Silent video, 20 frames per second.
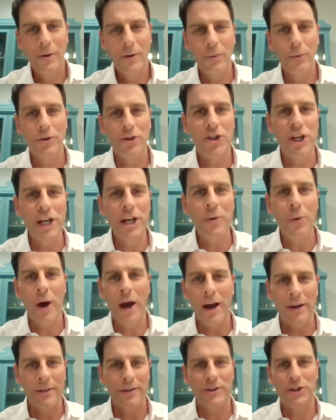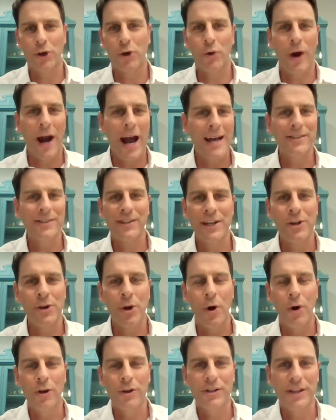Well, G-Way on this grassy
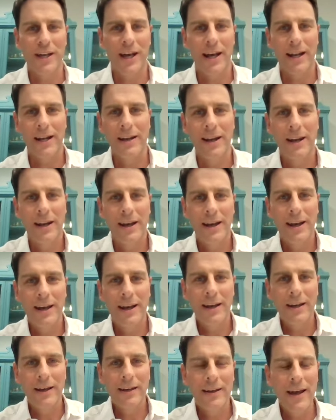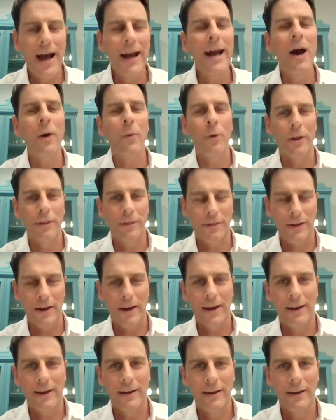knoll said, yeah, I got one
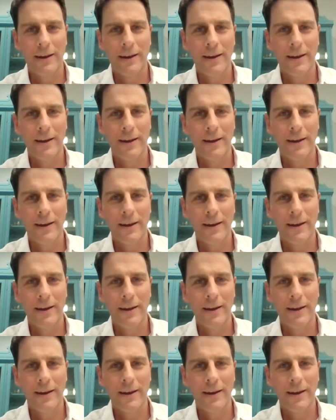thing.